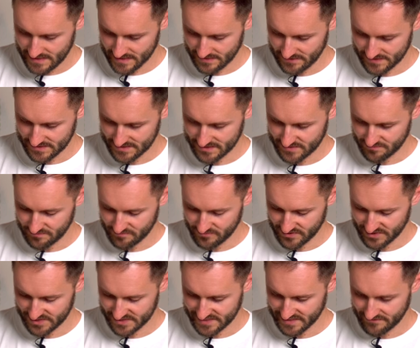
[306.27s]
And this just
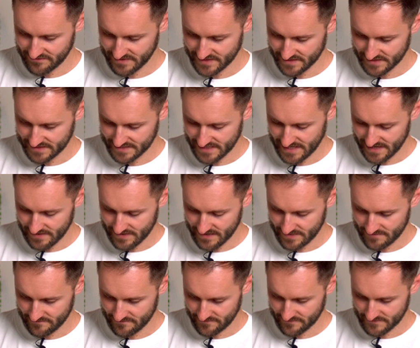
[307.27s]
bridges everything together.